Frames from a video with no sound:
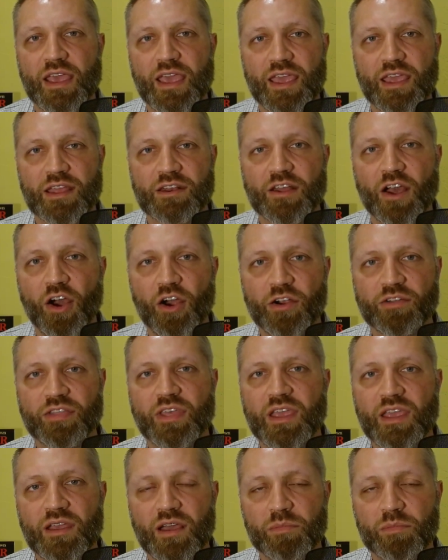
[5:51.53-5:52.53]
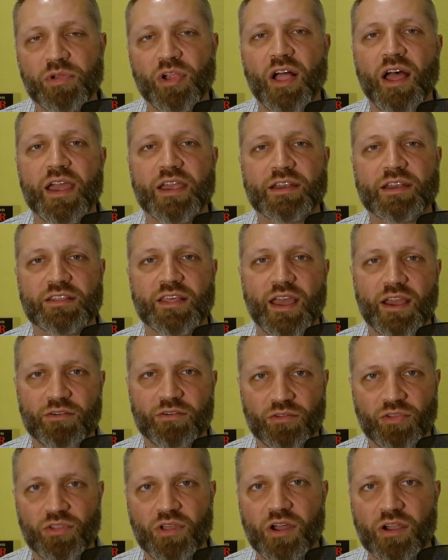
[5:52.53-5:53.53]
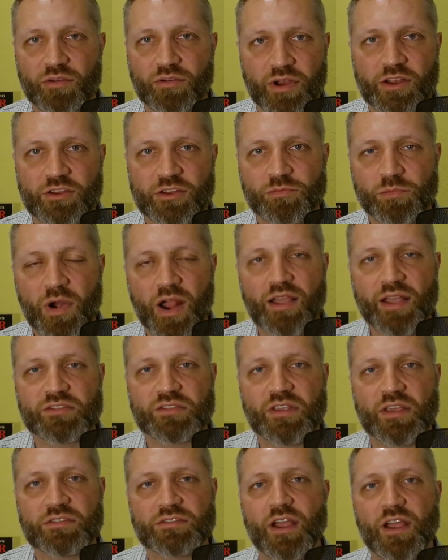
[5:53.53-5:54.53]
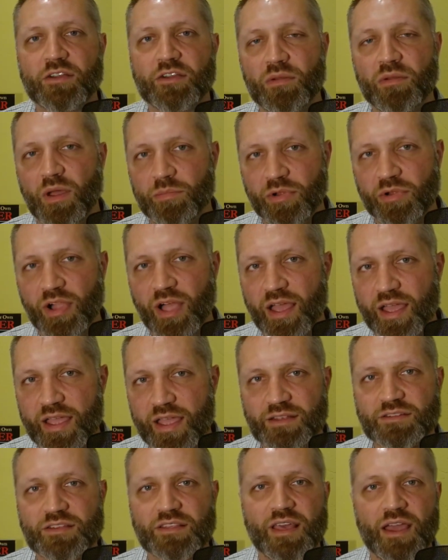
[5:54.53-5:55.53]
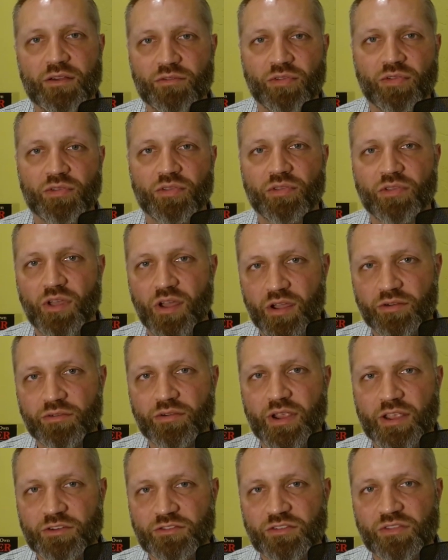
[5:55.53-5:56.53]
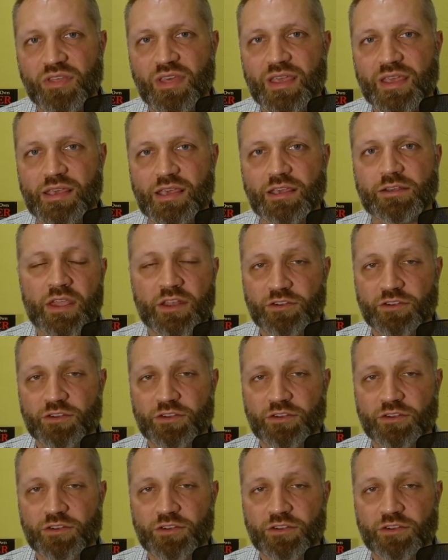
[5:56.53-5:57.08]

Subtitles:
And are they applying to that long-range process? Are they applying to that long-range thinking?